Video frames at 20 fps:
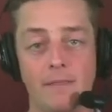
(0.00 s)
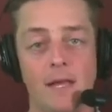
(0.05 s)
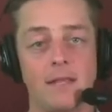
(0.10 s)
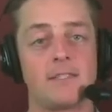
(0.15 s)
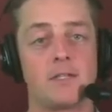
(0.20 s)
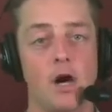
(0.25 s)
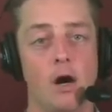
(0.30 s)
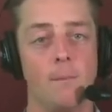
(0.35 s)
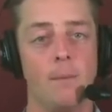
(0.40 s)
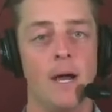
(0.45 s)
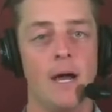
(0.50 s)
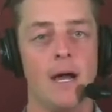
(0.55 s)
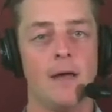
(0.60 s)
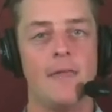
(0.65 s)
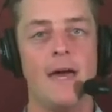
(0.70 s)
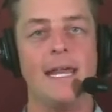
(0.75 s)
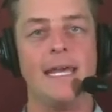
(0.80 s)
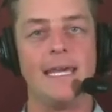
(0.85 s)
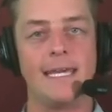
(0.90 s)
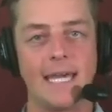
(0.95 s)
Let's hope
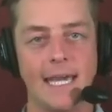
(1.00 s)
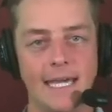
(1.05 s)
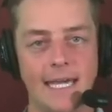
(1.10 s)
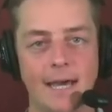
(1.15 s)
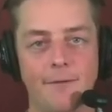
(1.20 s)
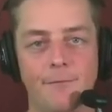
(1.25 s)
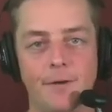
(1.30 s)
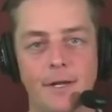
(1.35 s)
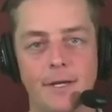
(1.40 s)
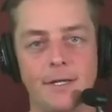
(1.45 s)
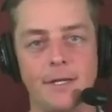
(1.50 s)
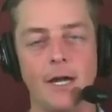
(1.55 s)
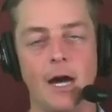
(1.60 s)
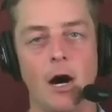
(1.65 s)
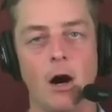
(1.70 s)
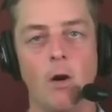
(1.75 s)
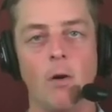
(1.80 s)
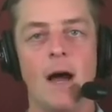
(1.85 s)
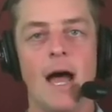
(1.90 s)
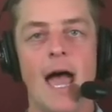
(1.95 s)
that he can give it a
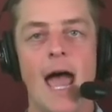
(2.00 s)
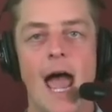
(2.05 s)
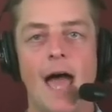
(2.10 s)
go.